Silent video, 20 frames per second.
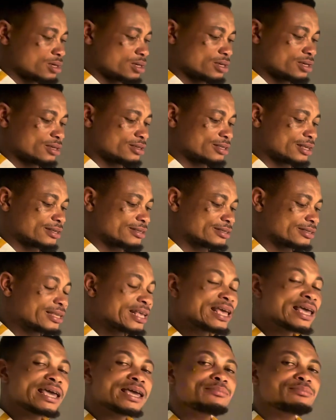It's the
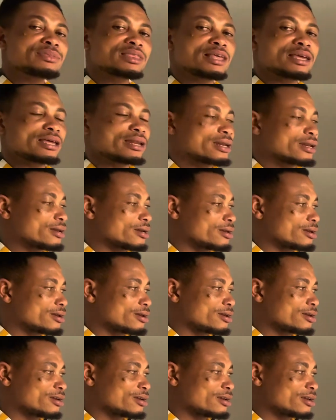same thing.
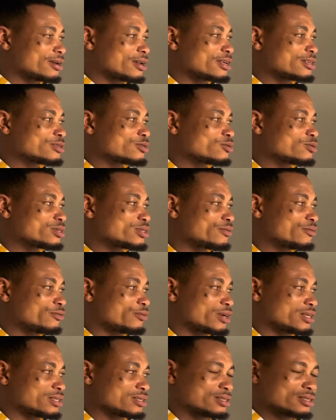There is no
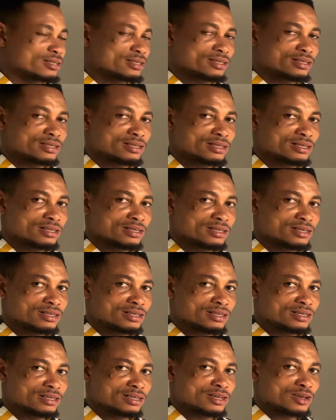difference.
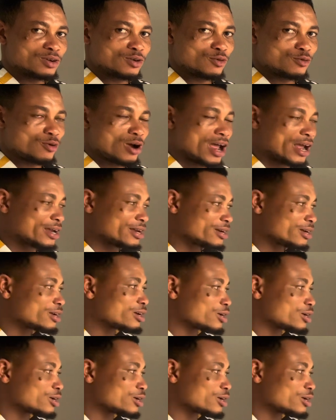Right?